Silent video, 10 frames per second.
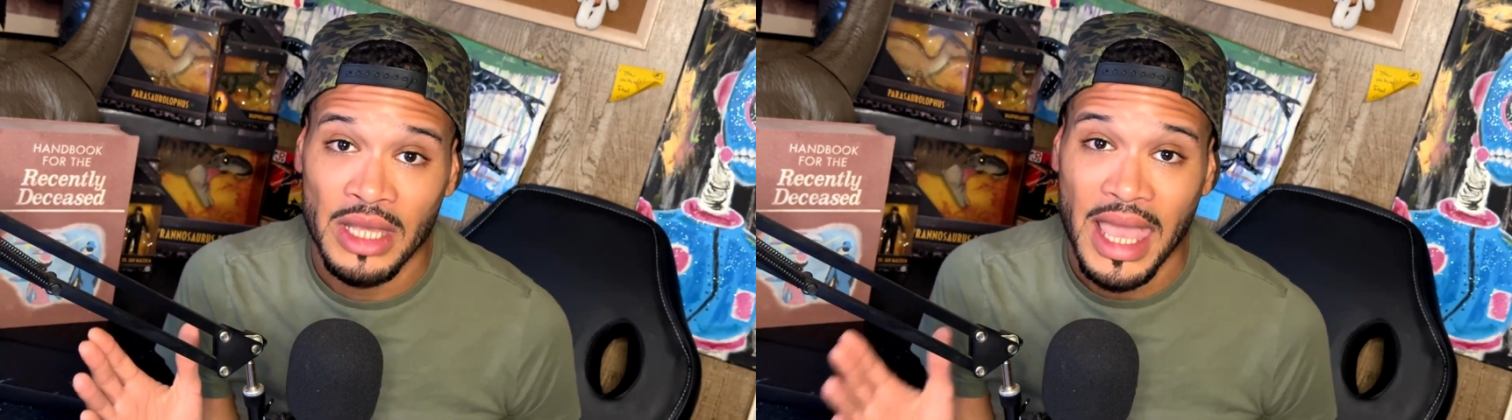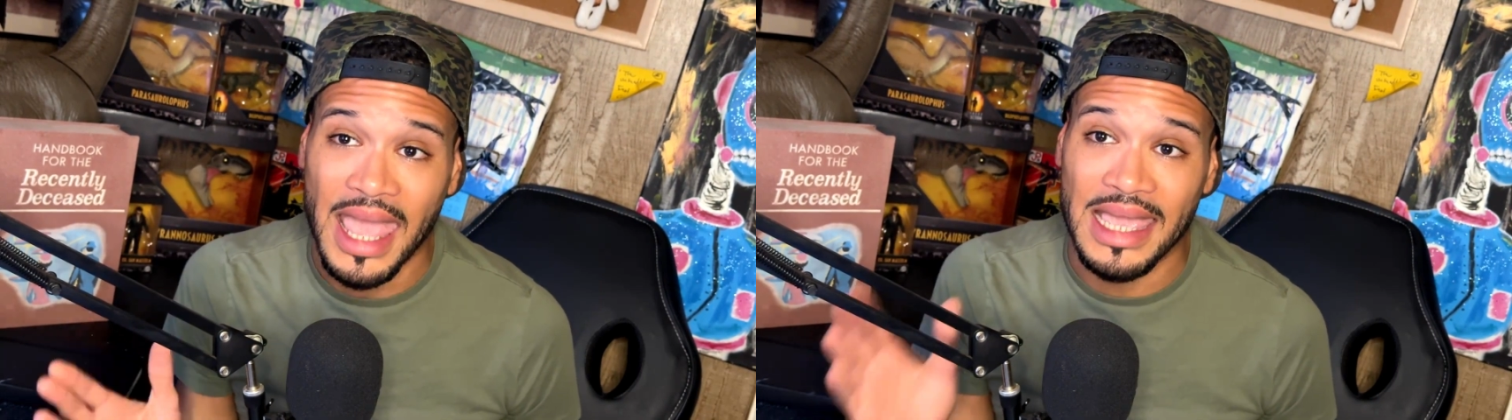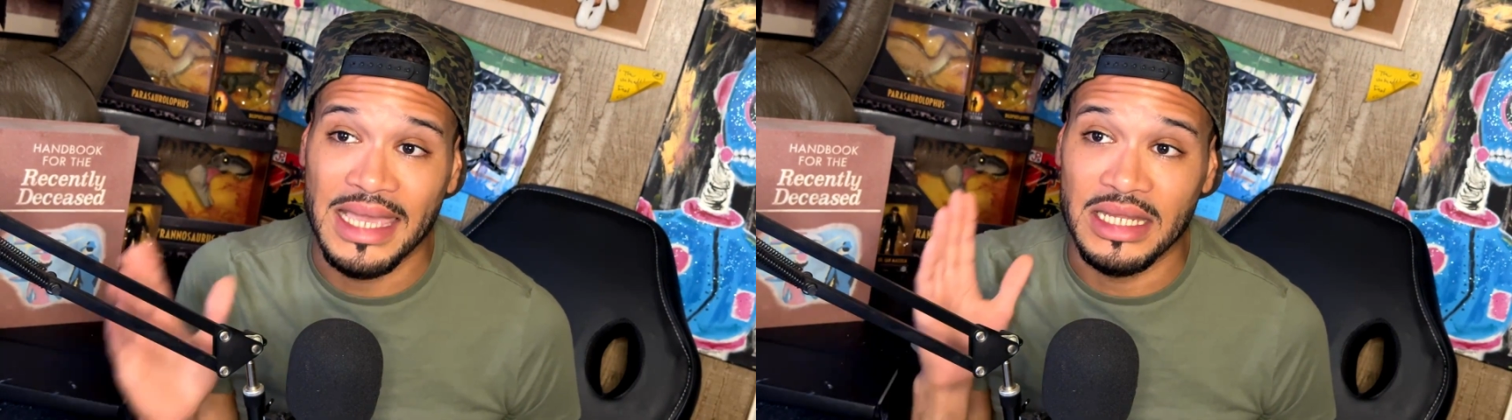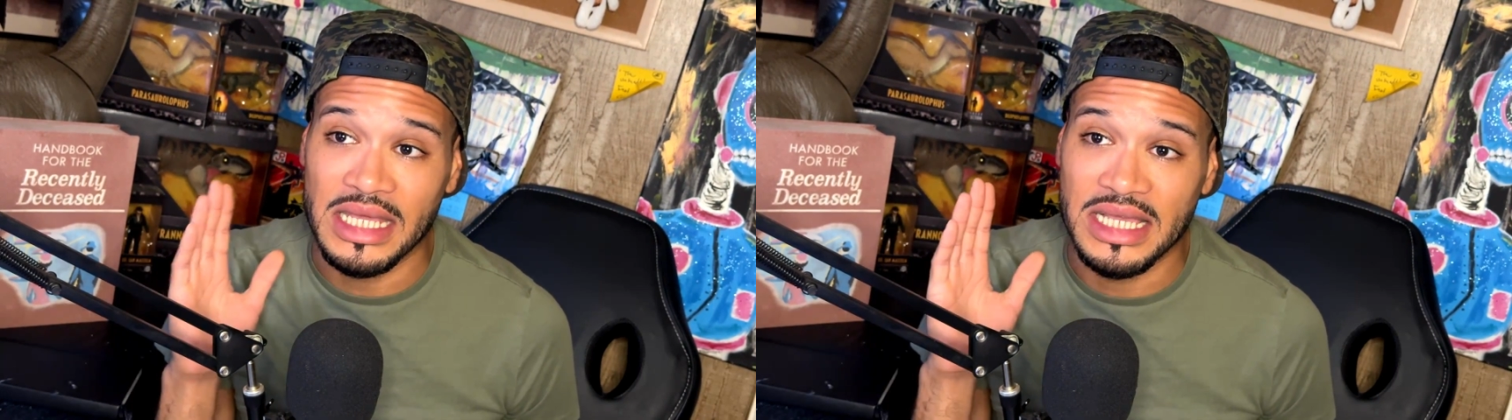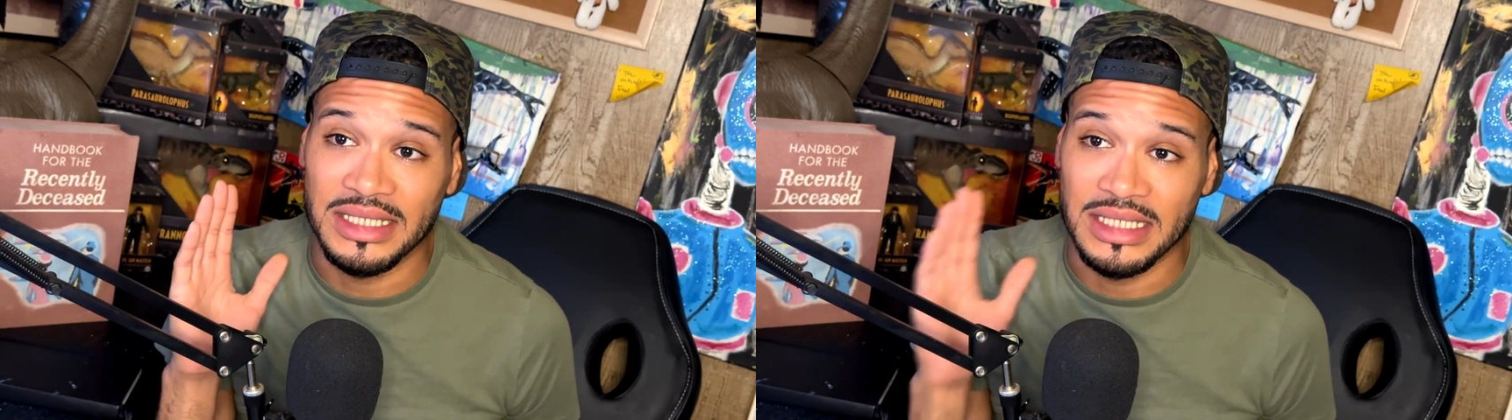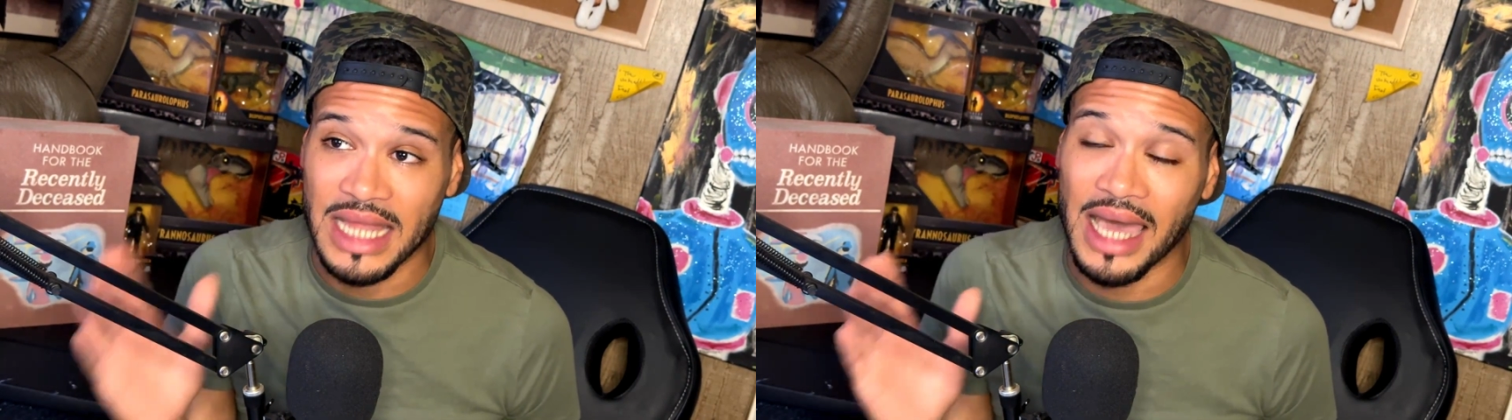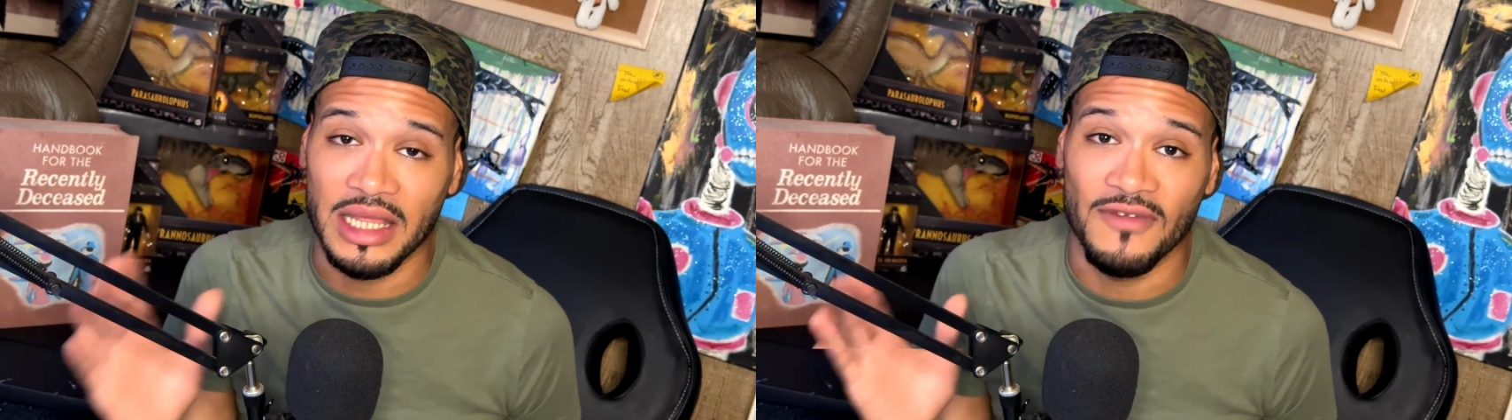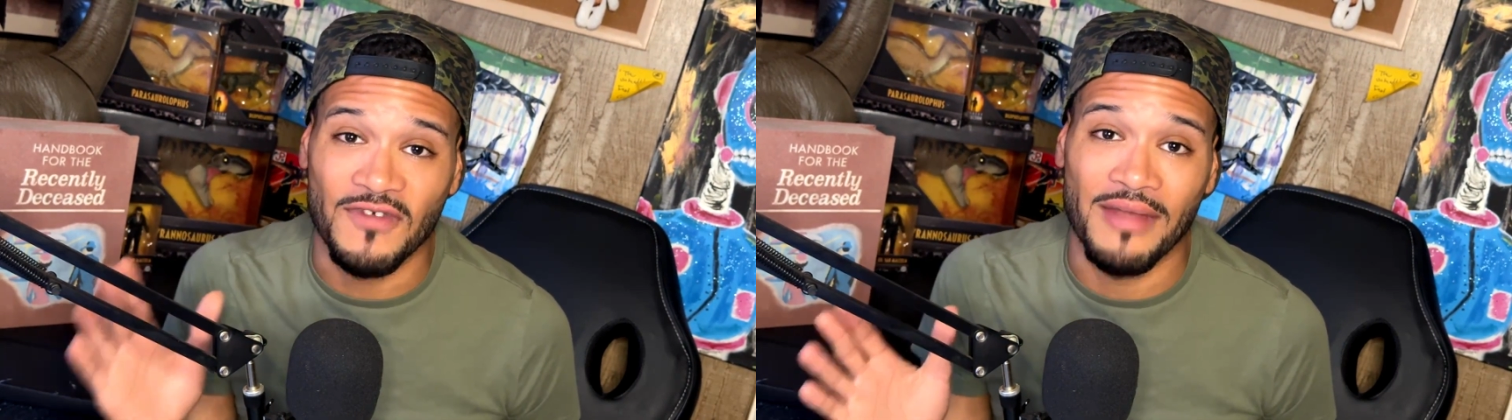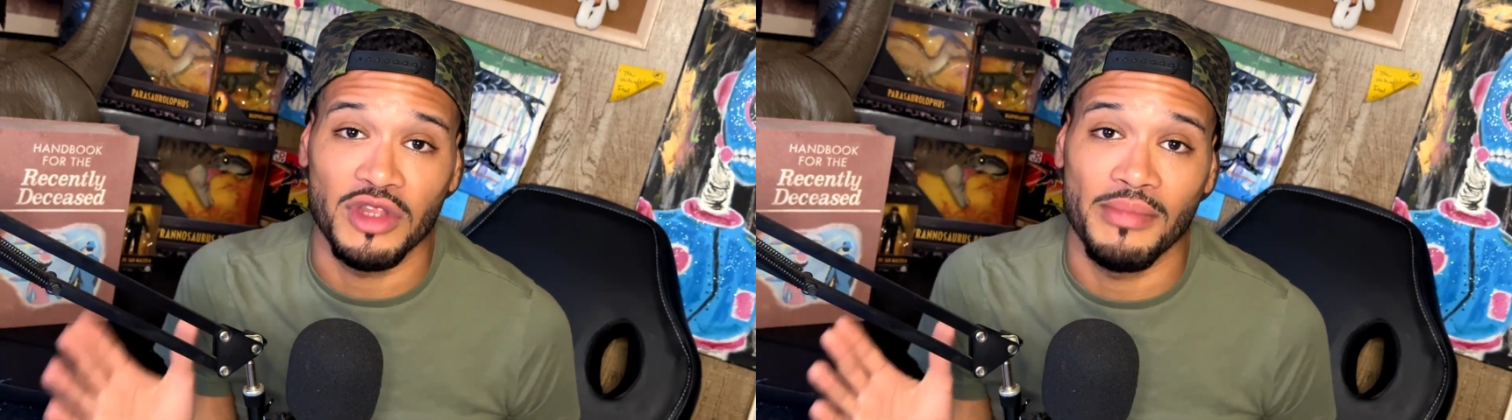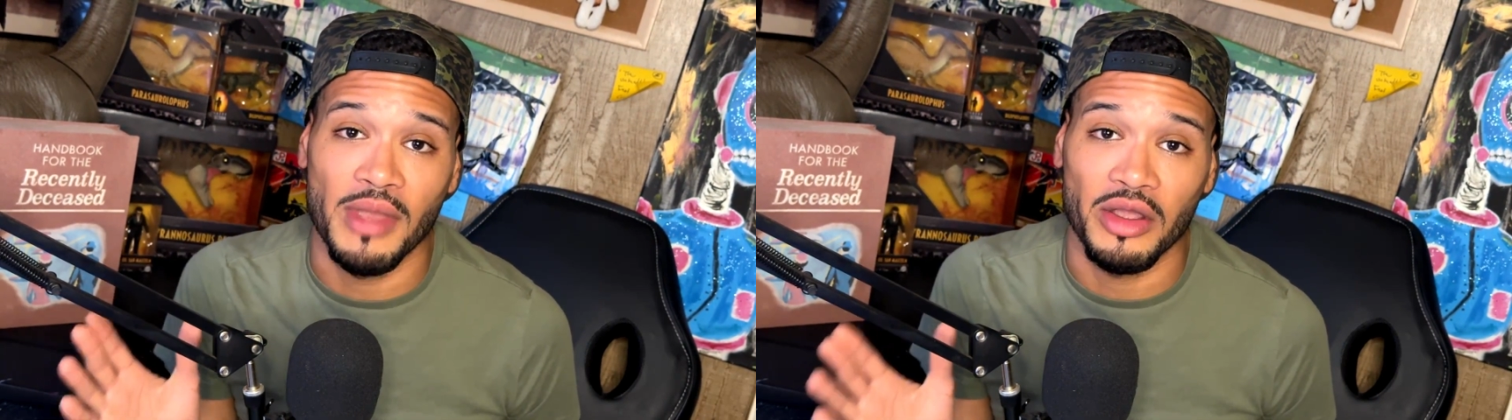and is not in favor of
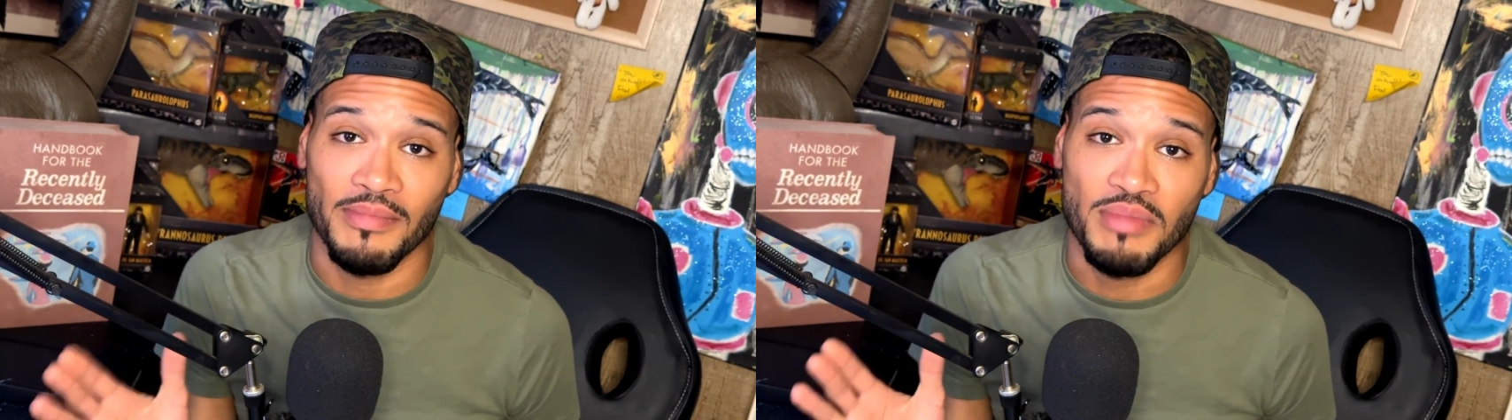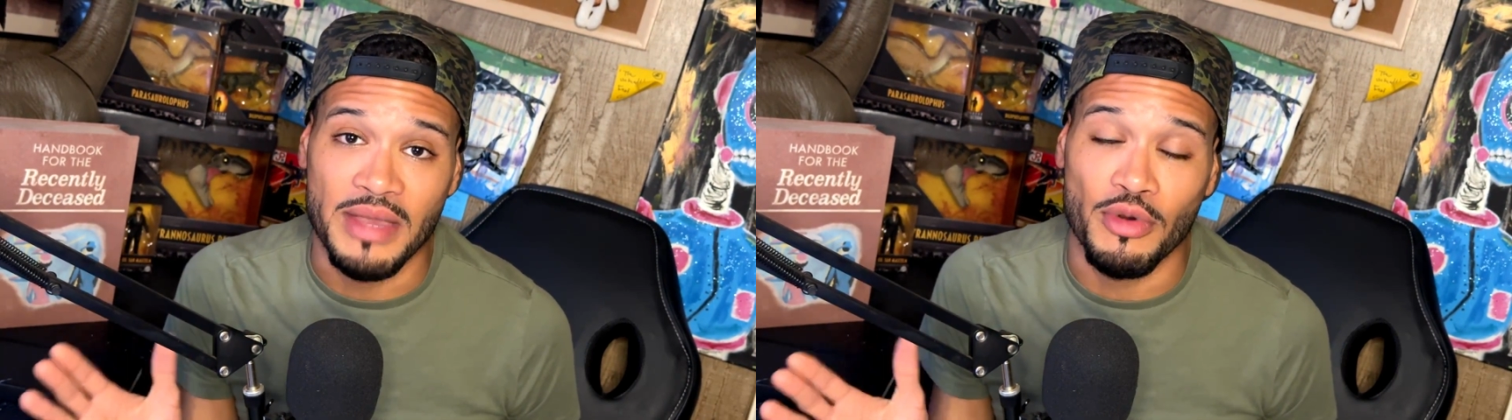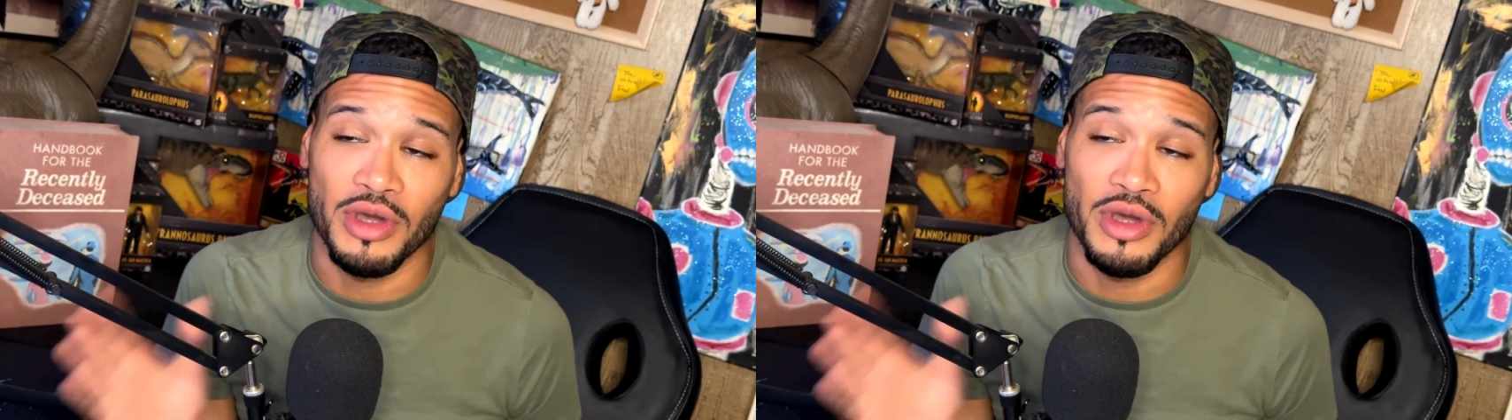the American people.